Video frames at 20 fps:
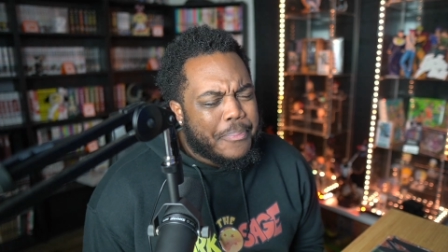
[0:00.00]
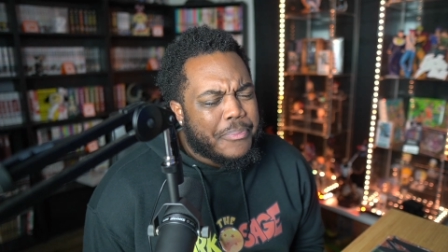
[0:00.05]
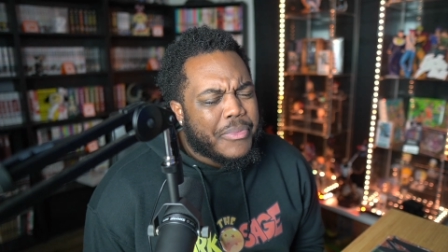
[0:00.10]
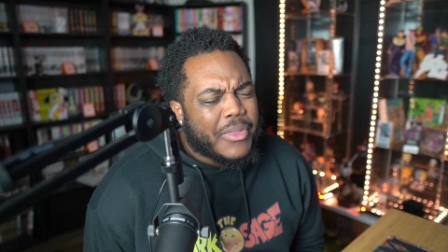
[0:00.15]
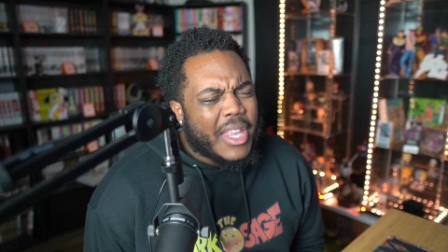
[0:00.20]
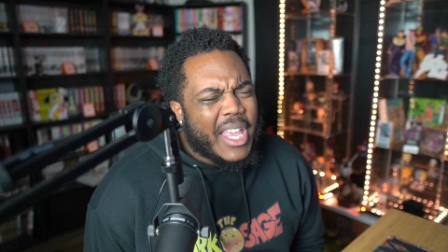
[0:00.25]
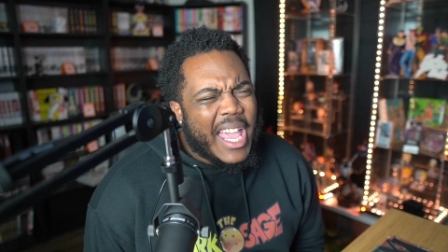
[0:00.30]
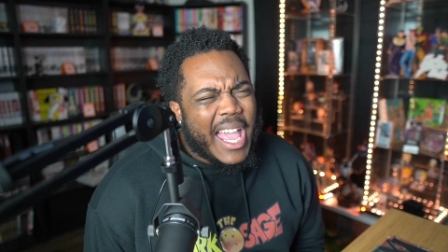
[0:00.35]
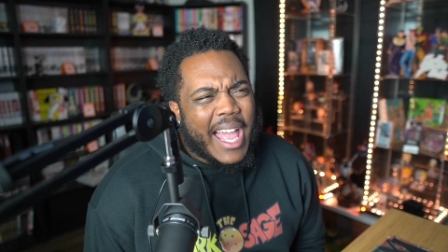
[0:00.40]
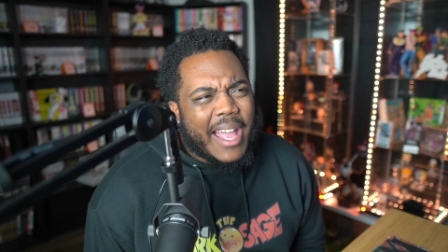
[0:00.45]

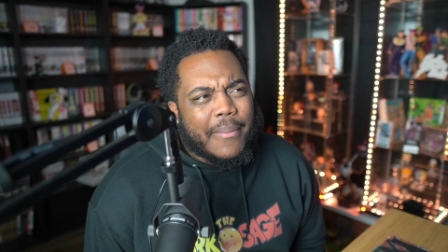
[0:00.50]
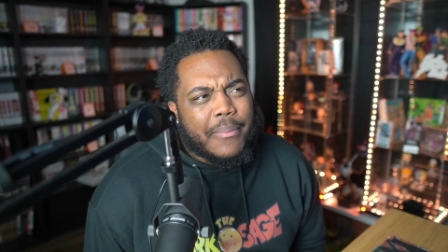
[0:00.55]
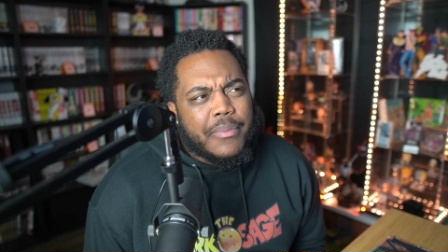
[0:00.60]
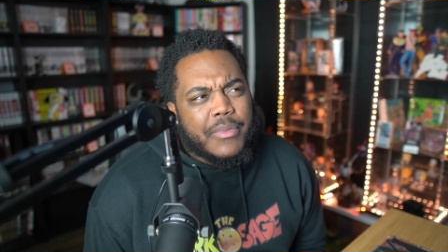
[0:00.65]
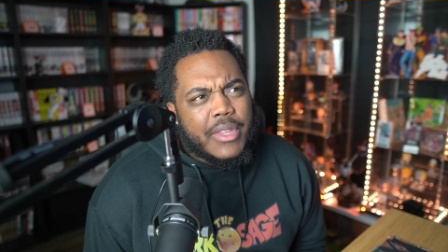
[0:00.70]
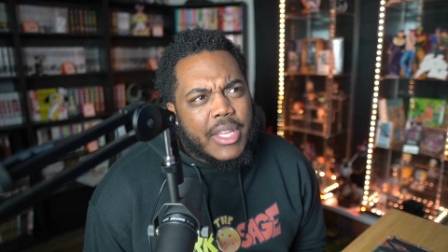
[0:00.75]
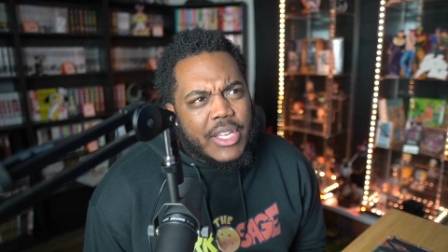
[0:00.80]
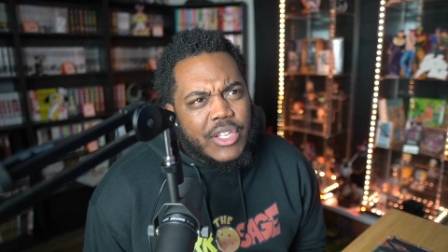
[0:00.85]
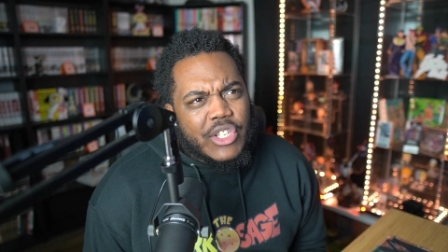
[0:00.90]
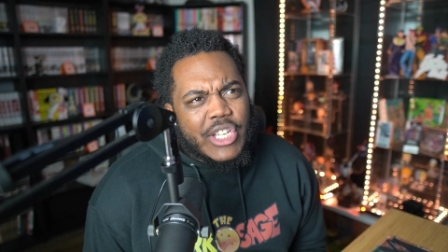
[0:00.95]
Yeah,
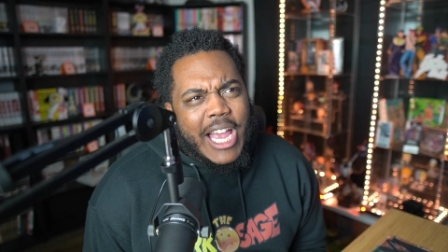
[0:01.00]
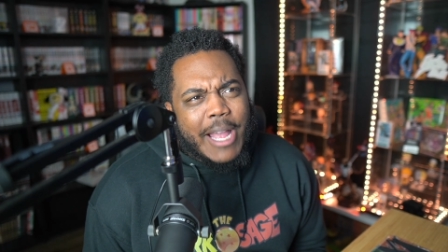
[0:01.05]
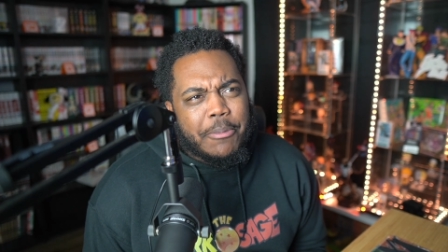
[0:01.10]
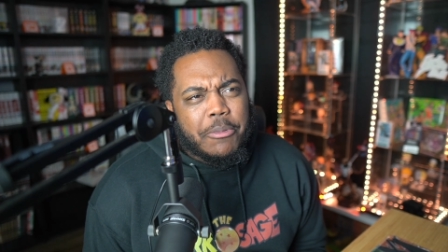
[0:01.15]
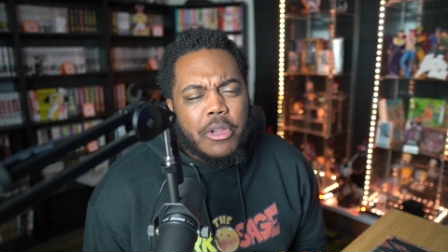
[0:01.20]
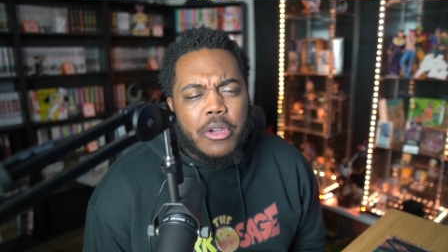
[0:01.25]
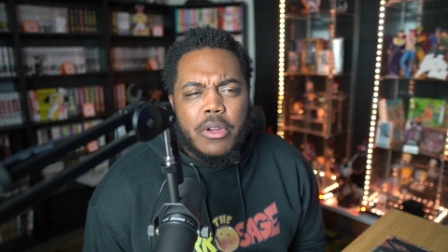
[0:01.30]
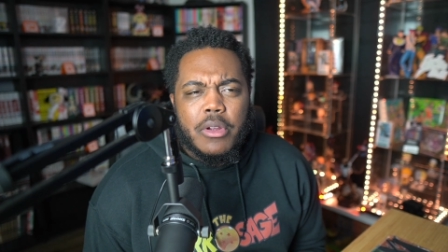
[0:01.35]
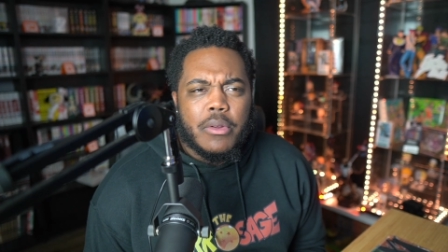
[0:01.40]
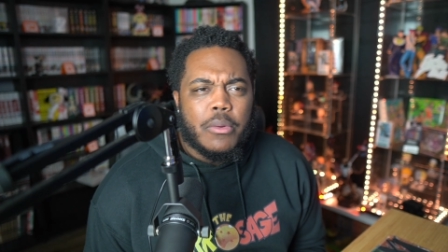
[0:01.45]
this
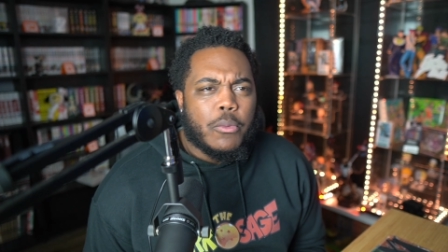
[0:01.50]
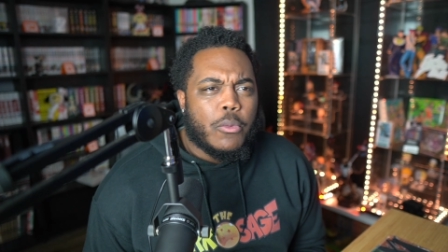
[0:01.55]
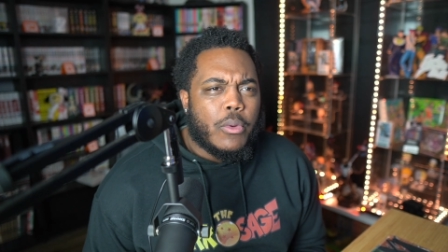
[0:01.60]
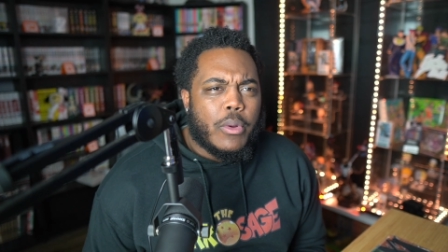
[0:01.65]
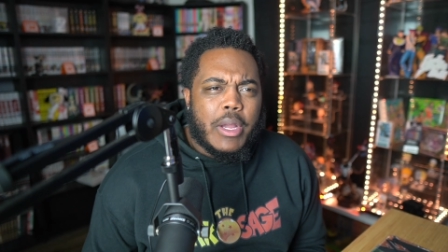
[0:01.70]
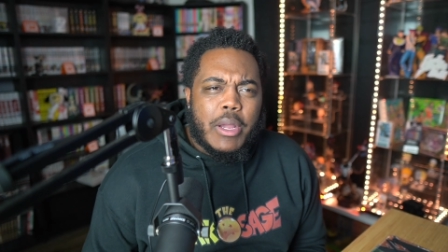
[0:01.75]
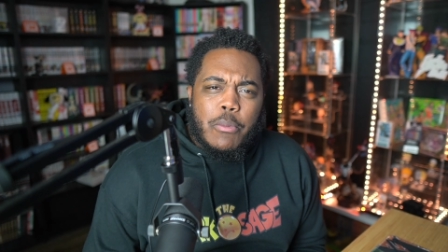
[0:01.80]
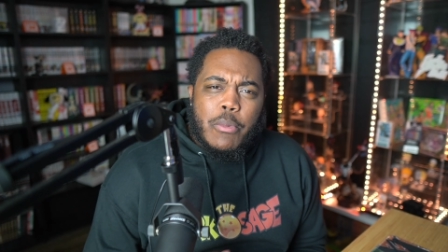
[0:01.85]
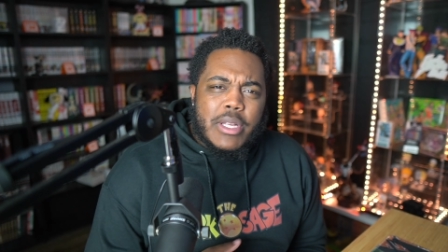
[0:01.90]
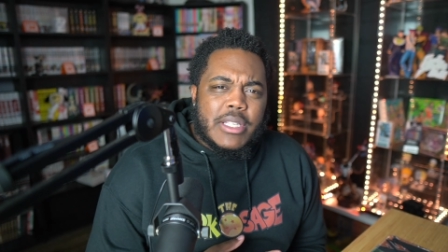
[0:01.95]
chapter
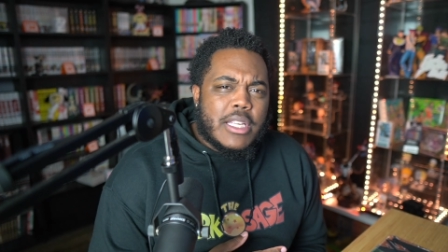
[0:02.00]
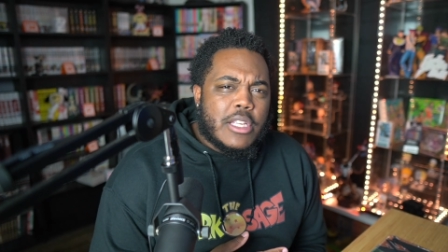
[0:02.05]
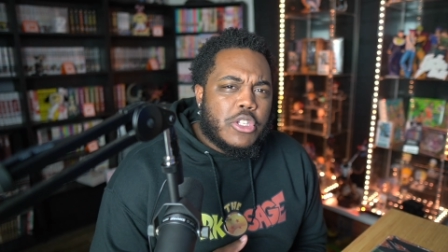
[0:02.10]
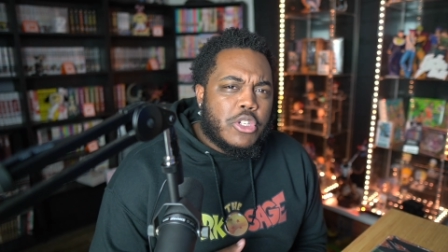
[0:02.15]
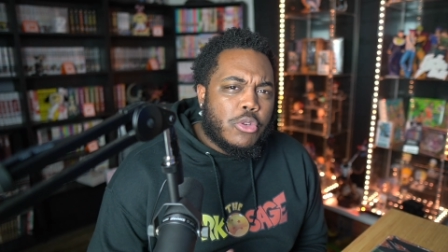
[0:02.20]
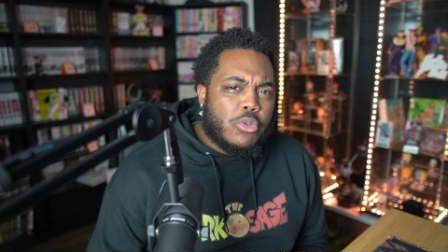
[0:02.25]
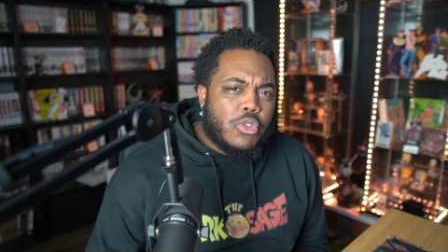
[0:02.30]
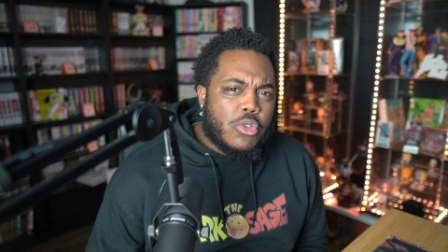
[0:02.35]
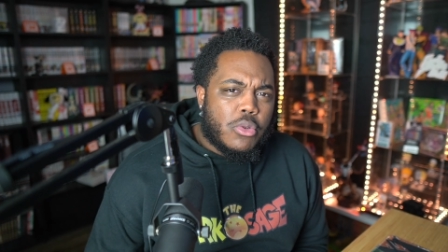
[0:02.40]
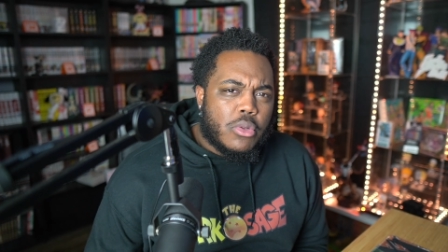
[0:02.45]
it wasn't
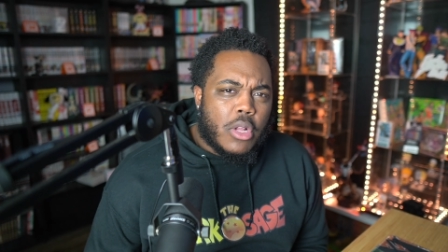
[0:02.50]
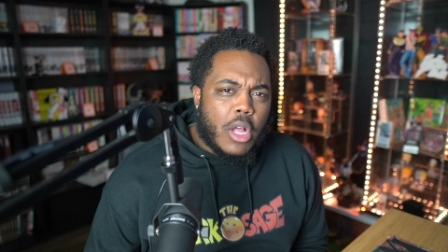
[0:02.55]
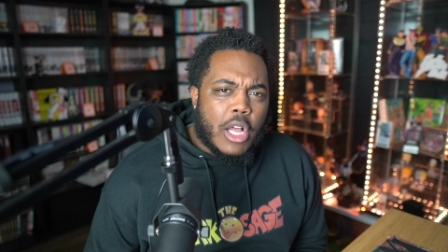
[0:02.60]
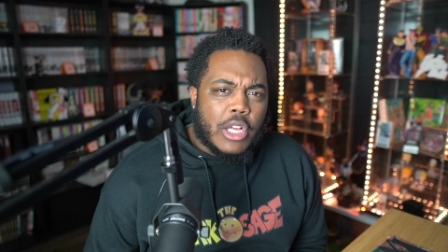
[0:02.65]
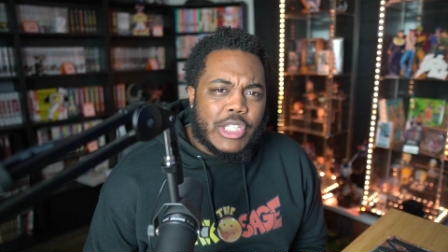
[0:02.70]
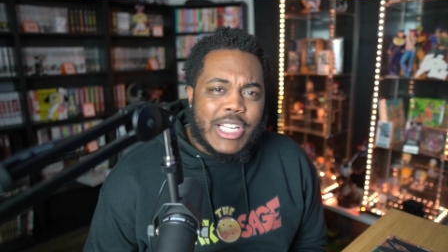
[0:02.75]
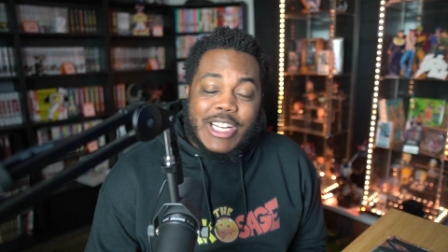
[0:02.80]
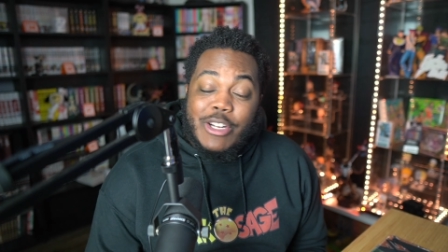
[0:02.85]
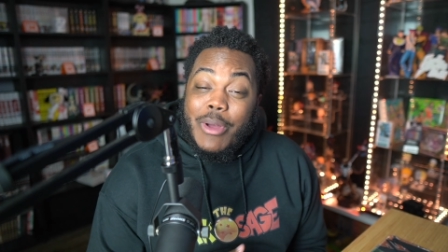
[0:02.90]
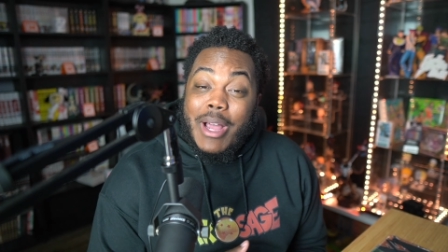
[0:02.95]
too too long,
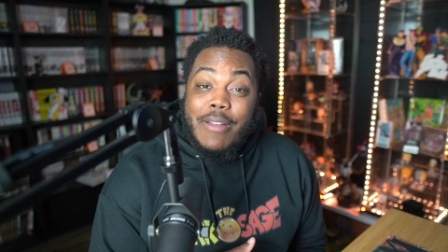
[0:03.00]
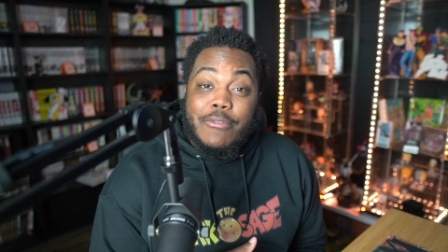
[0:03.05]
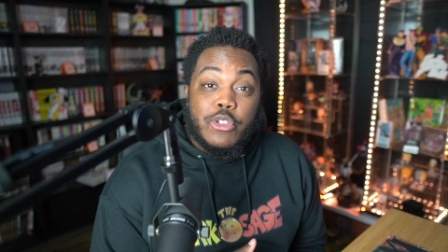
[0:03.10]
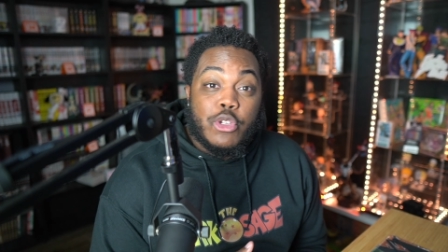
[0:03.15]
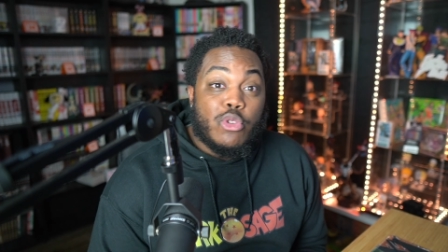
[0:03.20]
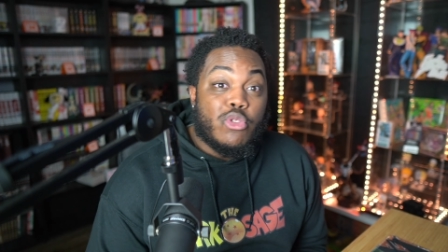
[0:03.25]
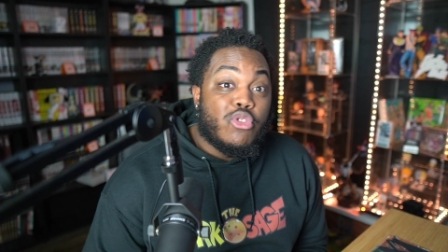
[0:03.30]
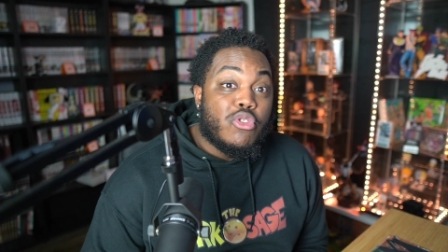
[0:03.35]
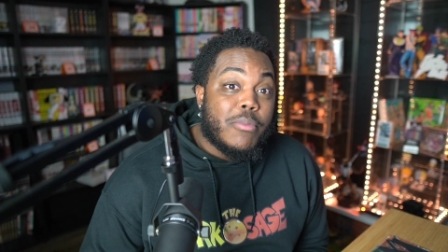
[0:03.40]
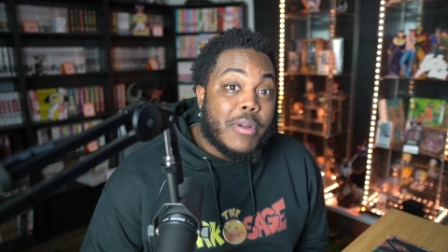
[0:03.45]
so I don't have
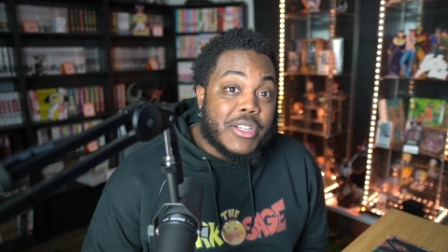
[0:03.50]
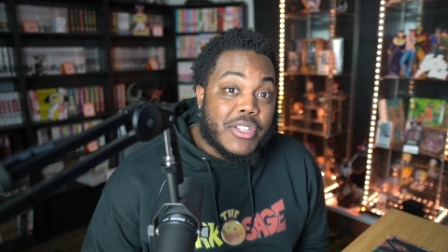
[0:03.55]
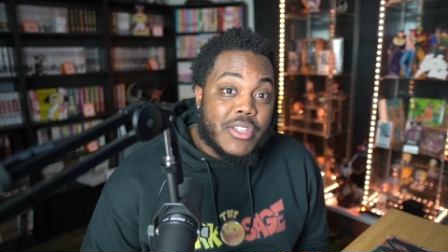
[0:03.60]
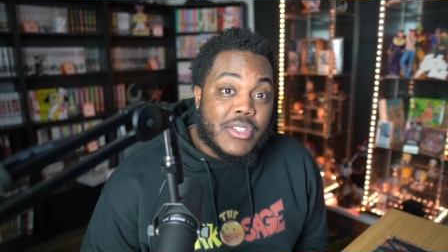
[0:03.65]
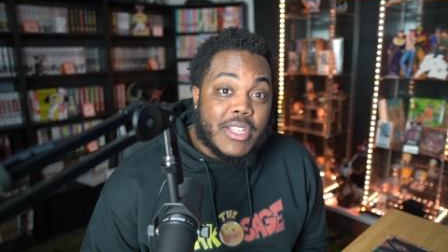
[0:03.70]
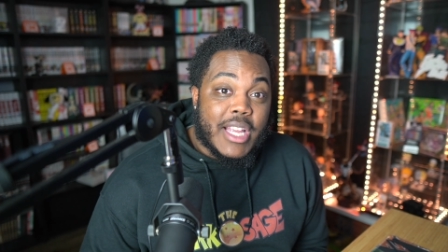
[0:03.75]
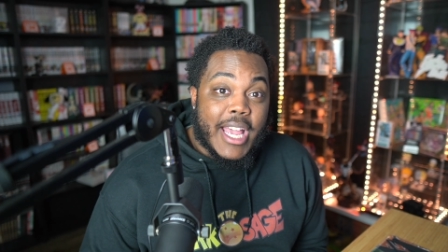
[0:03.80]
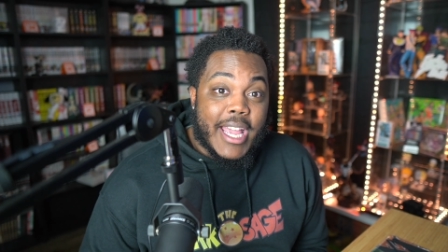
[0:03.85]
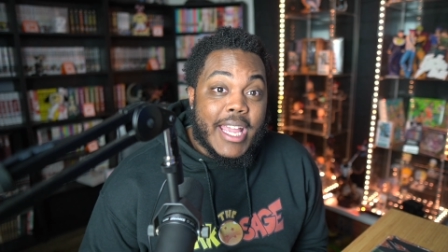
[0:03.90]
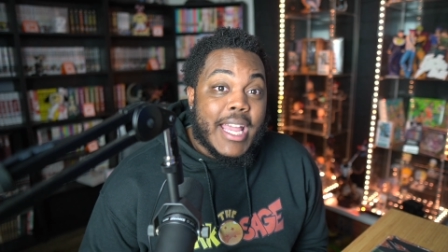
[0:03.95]
too too much to
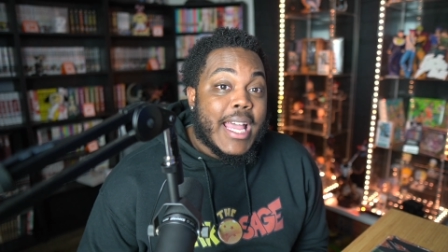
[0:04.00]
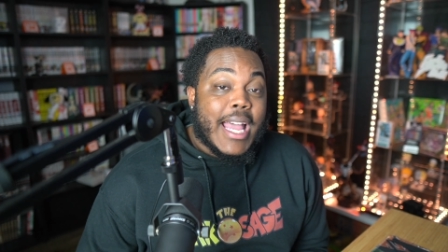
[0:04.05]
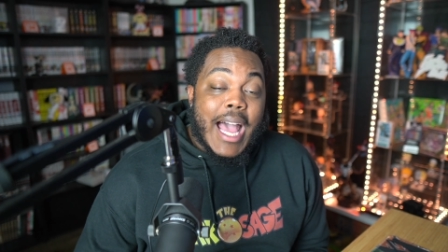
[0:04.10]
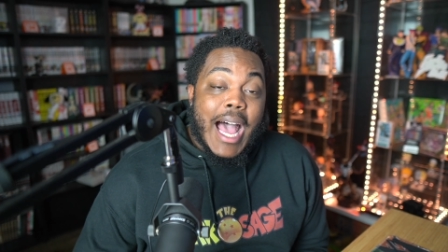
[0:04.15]
say.